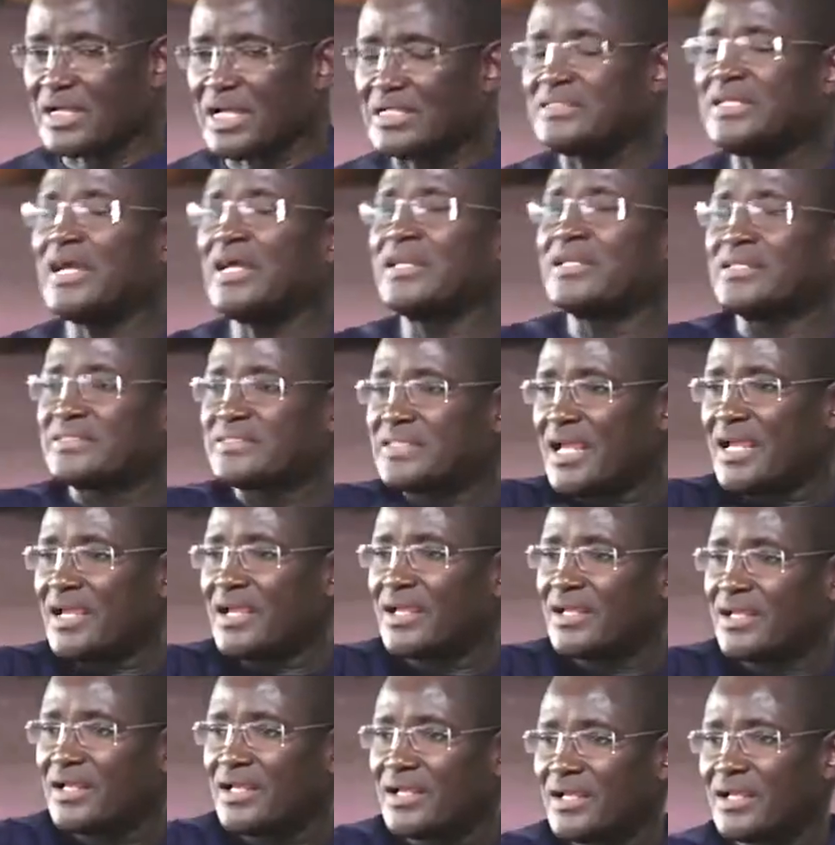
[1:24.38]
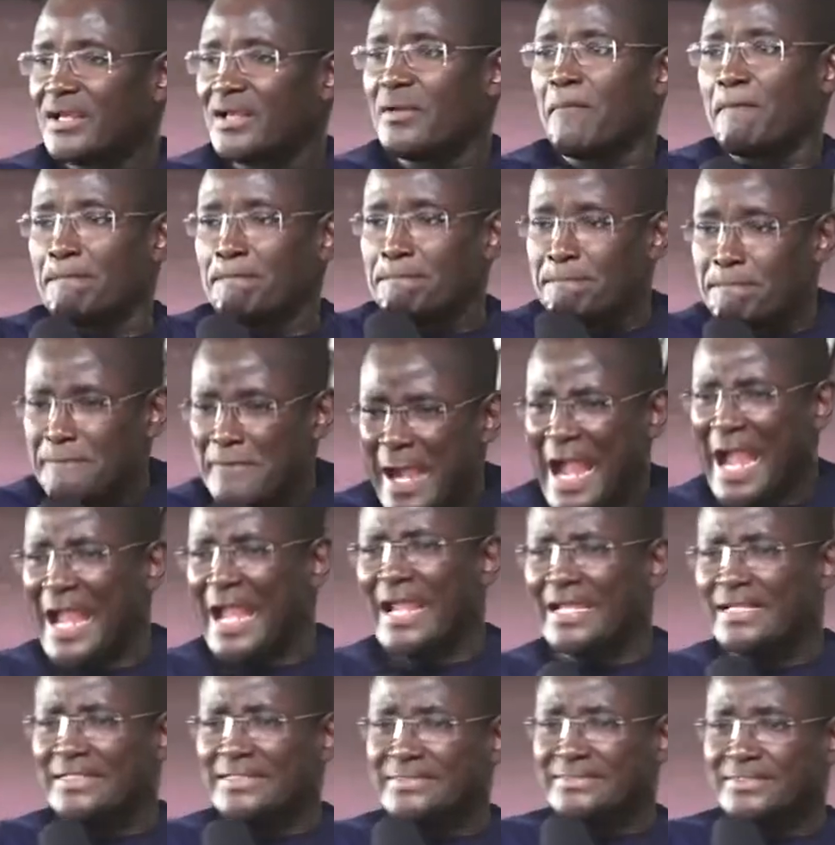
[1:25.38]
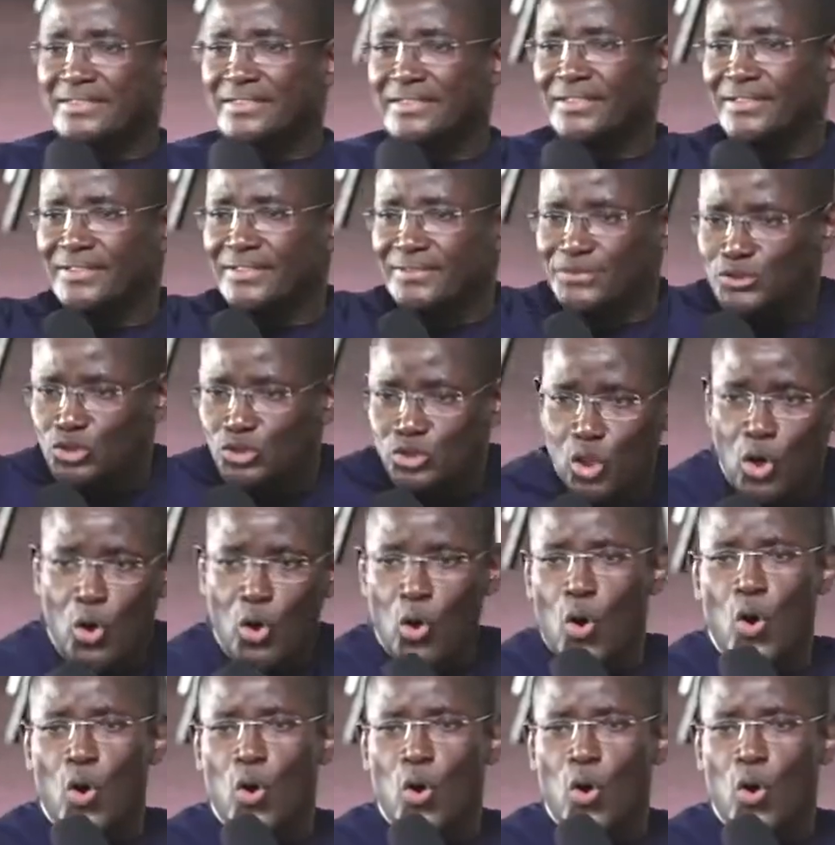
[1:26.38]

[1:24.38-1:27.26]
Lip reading: Catch and say, mind your